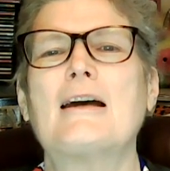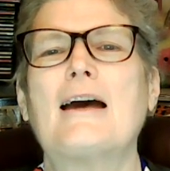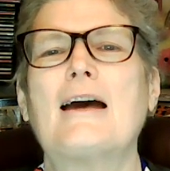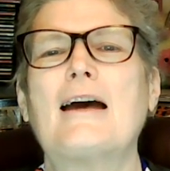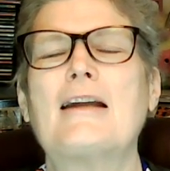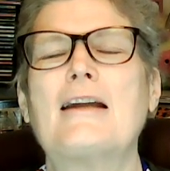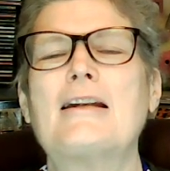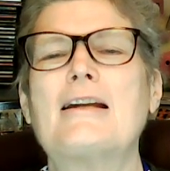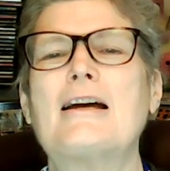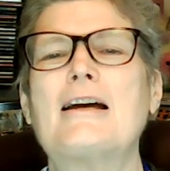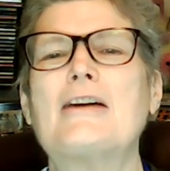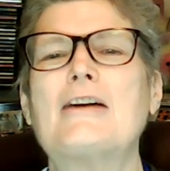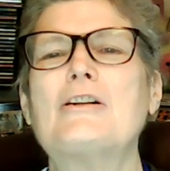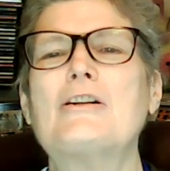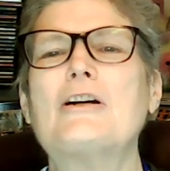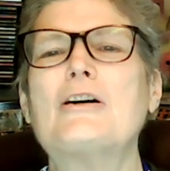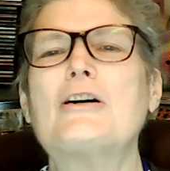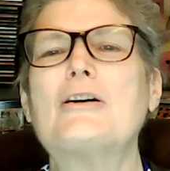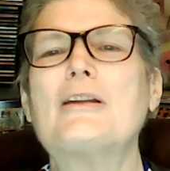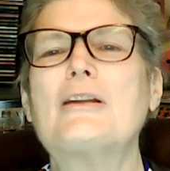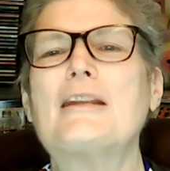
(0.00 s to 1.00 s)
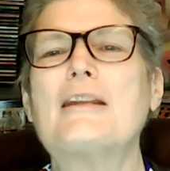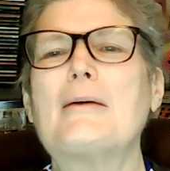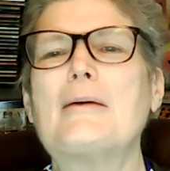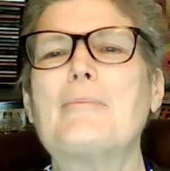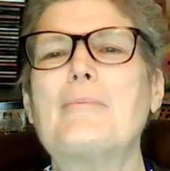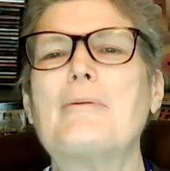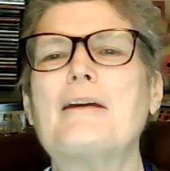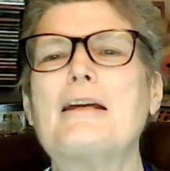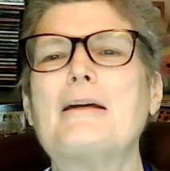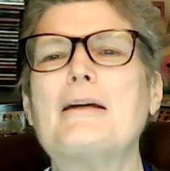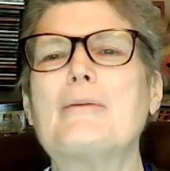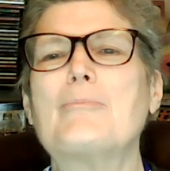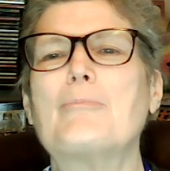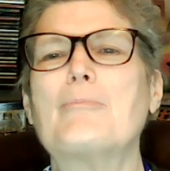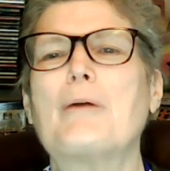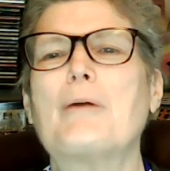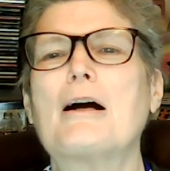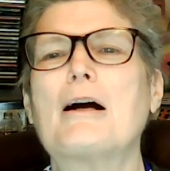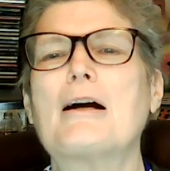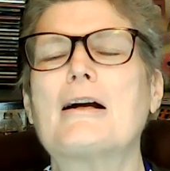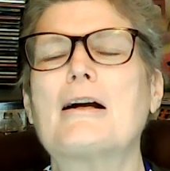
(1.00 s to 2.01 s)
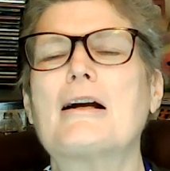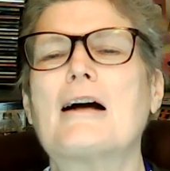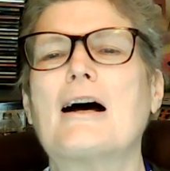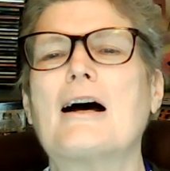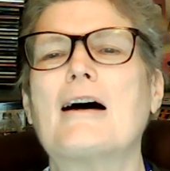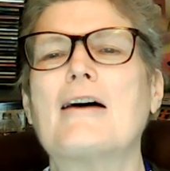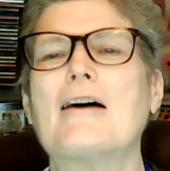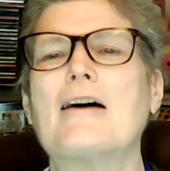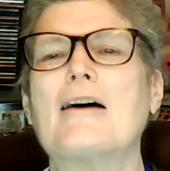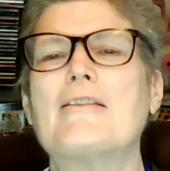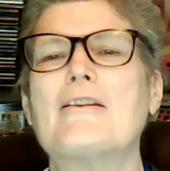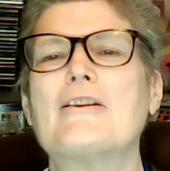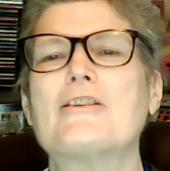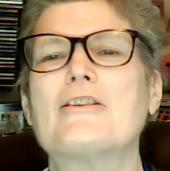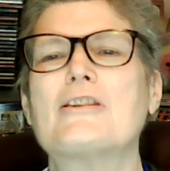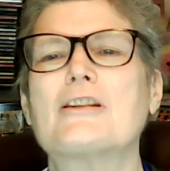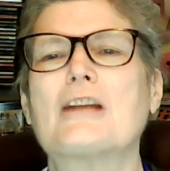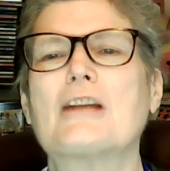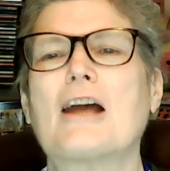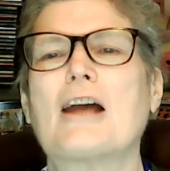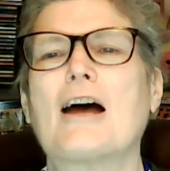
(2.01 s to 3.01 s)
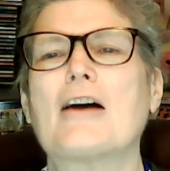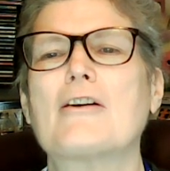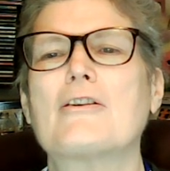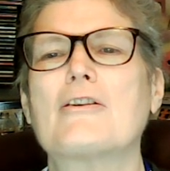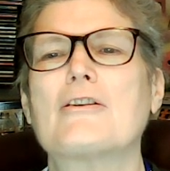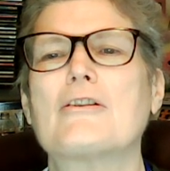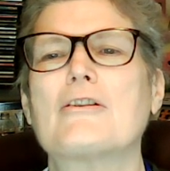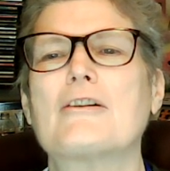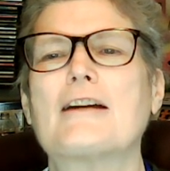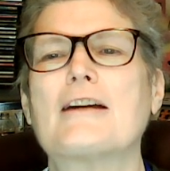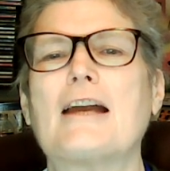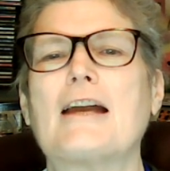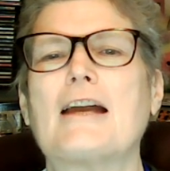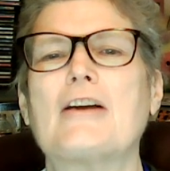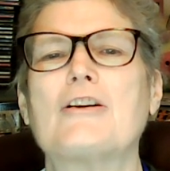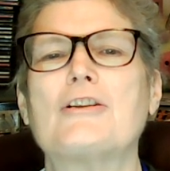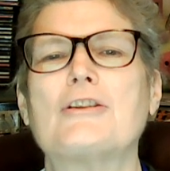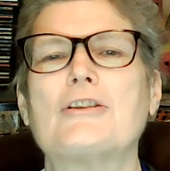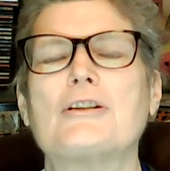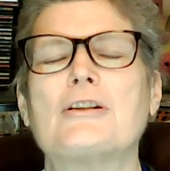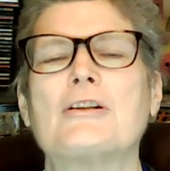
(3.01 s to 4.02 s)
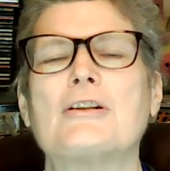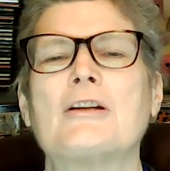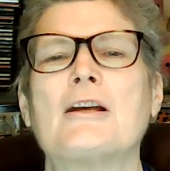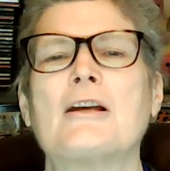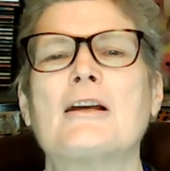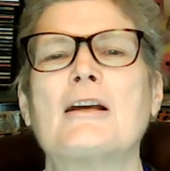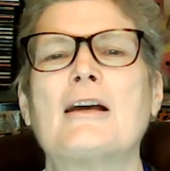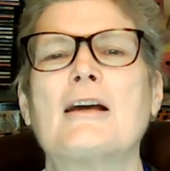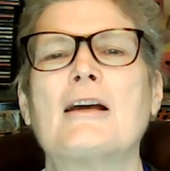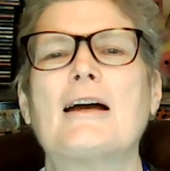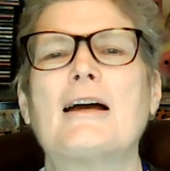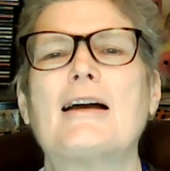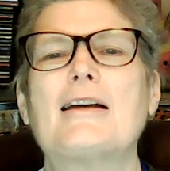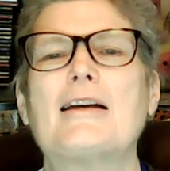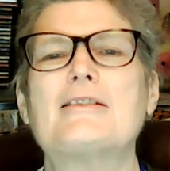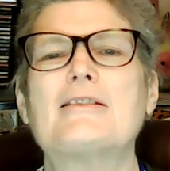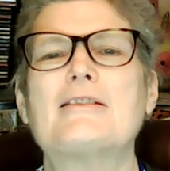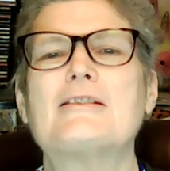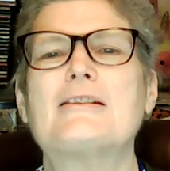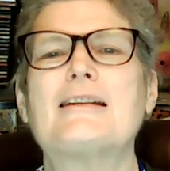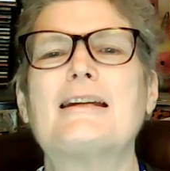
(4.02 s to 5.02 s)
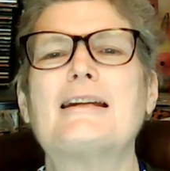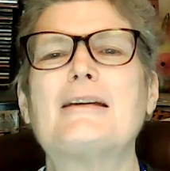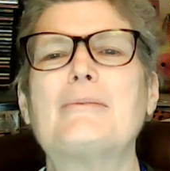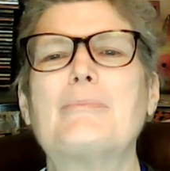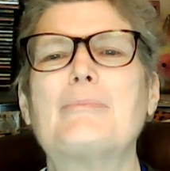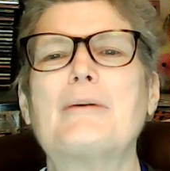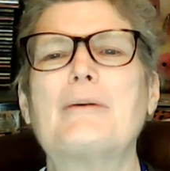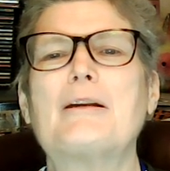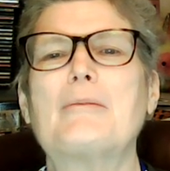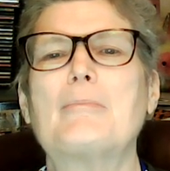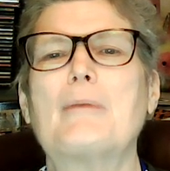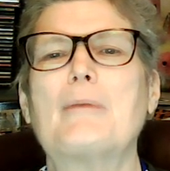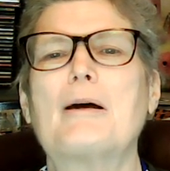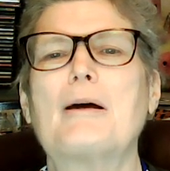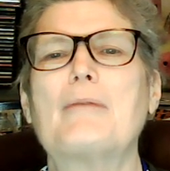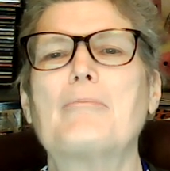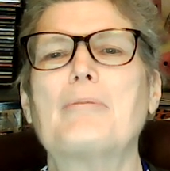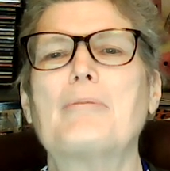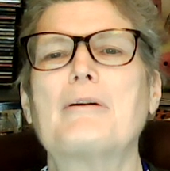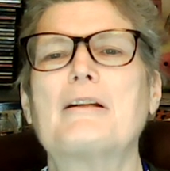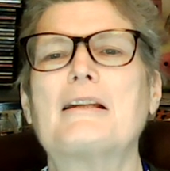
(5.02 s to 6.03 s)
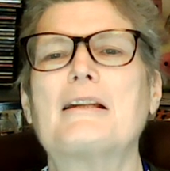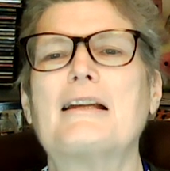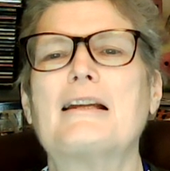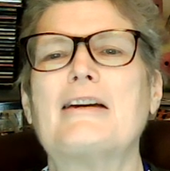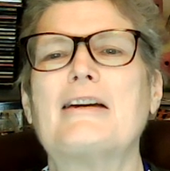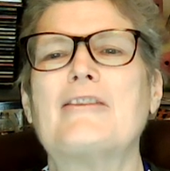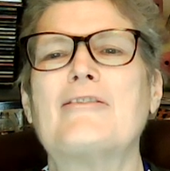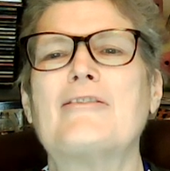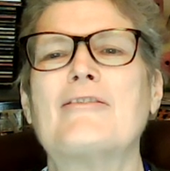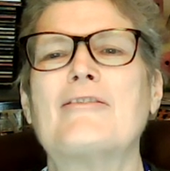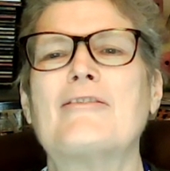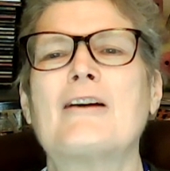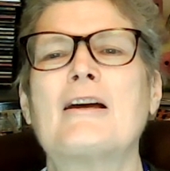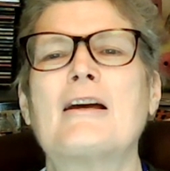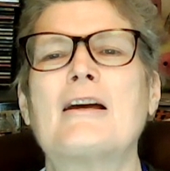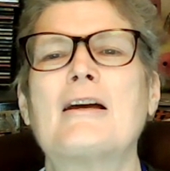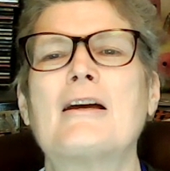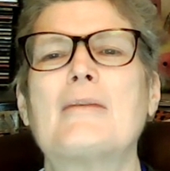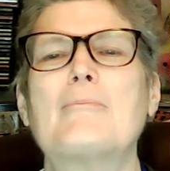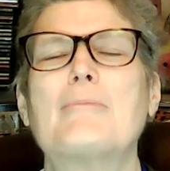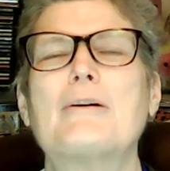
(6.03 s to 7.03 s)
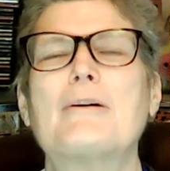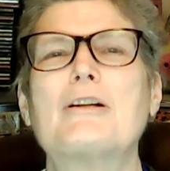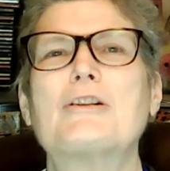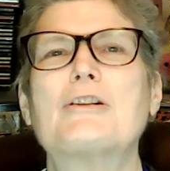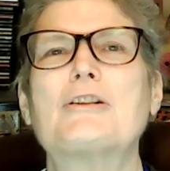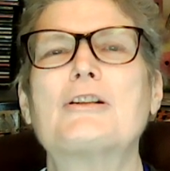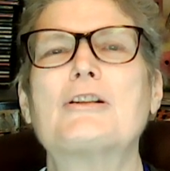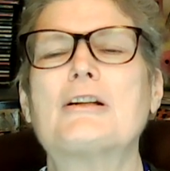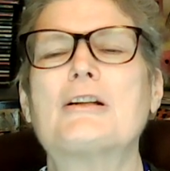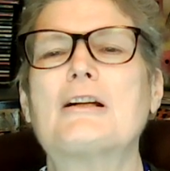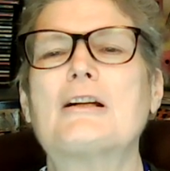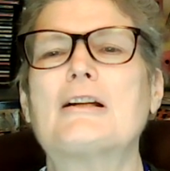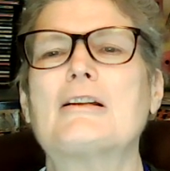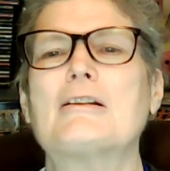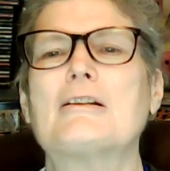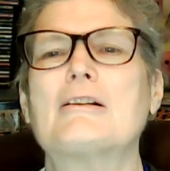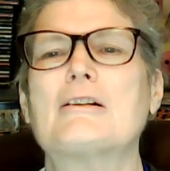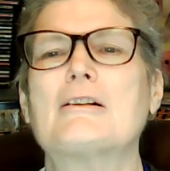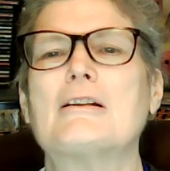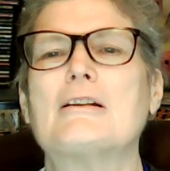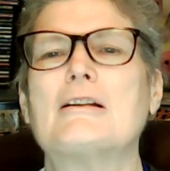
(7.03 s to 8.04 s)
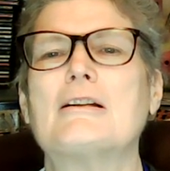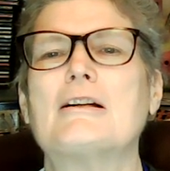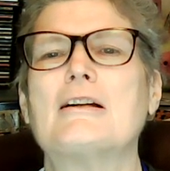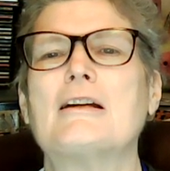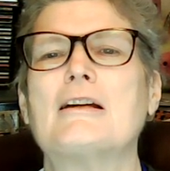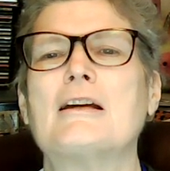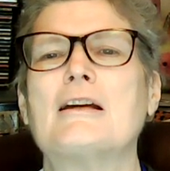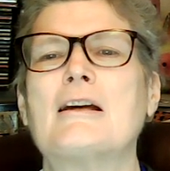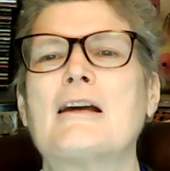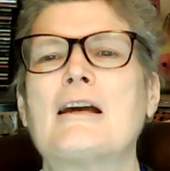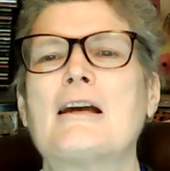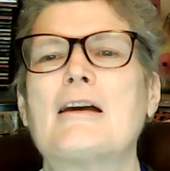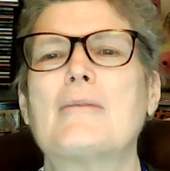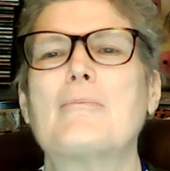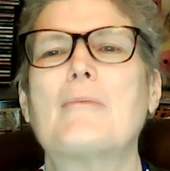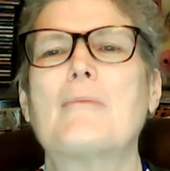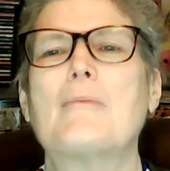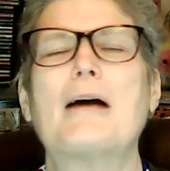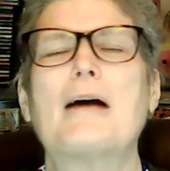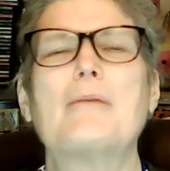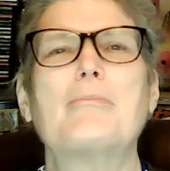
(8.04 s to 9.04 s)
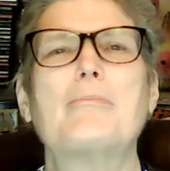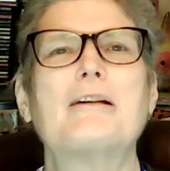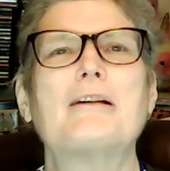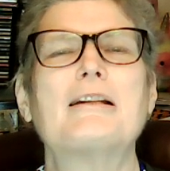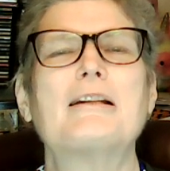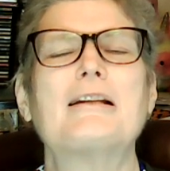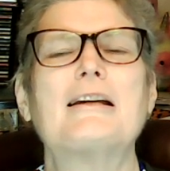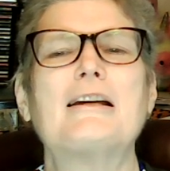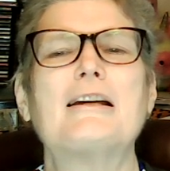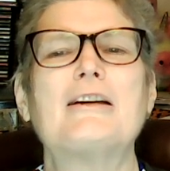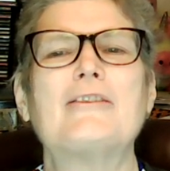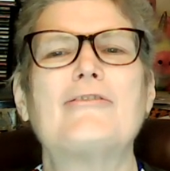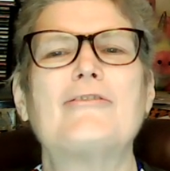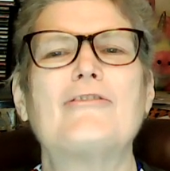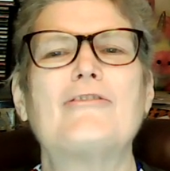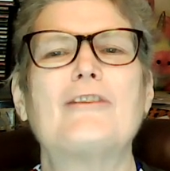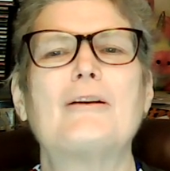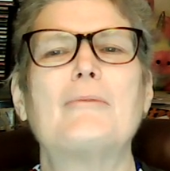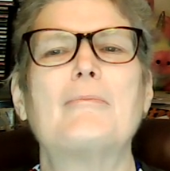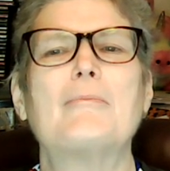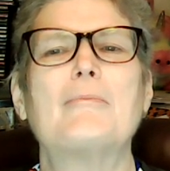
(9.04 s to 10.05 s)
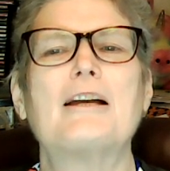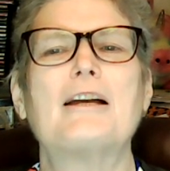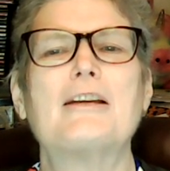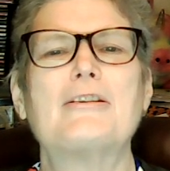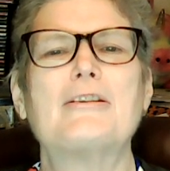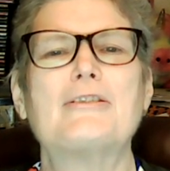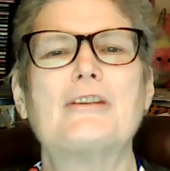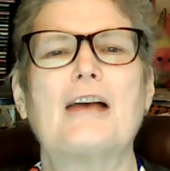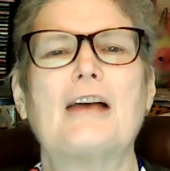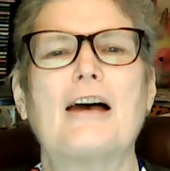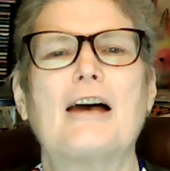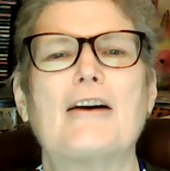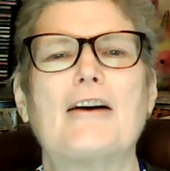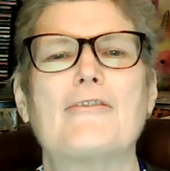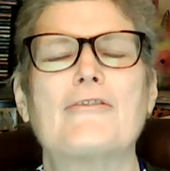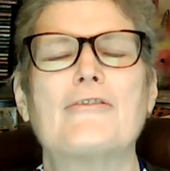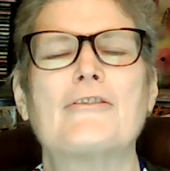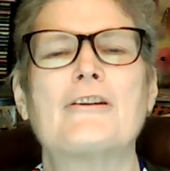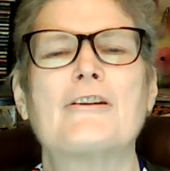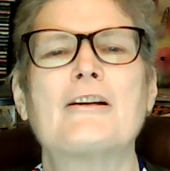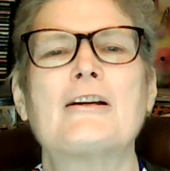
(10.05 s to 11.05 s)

And I know that being part of this congregation has deepened my belief, particularly my belief in myself.